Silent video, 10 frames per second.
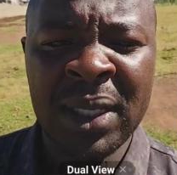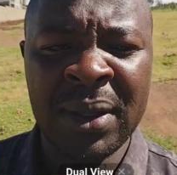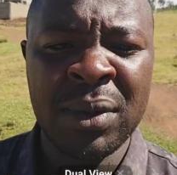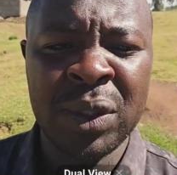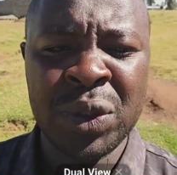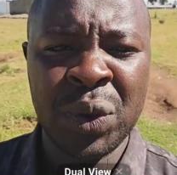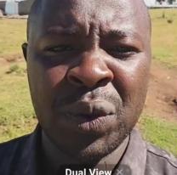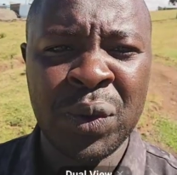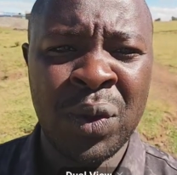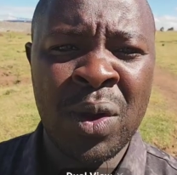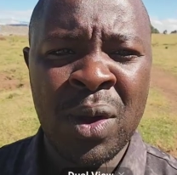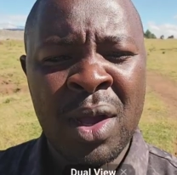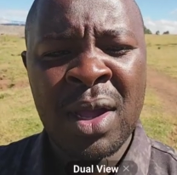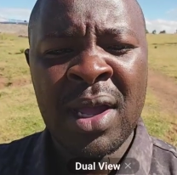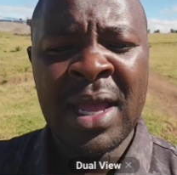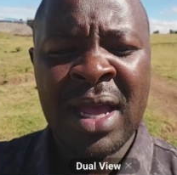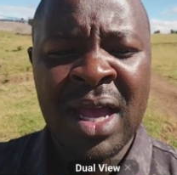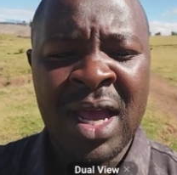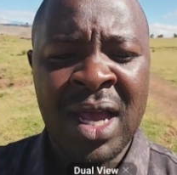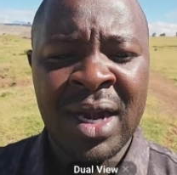be able to
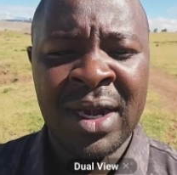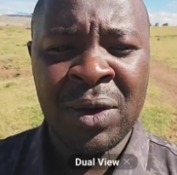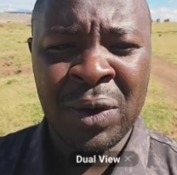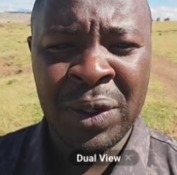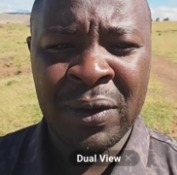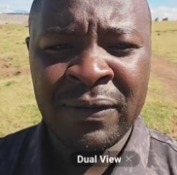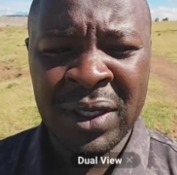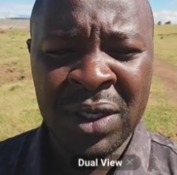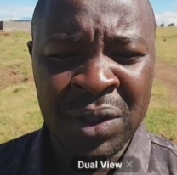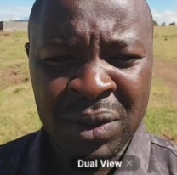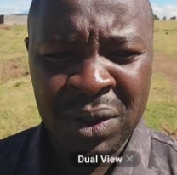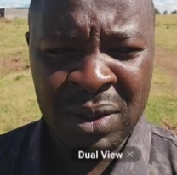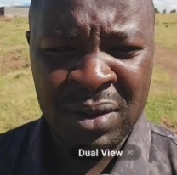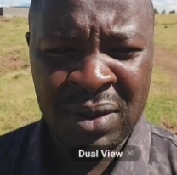record your video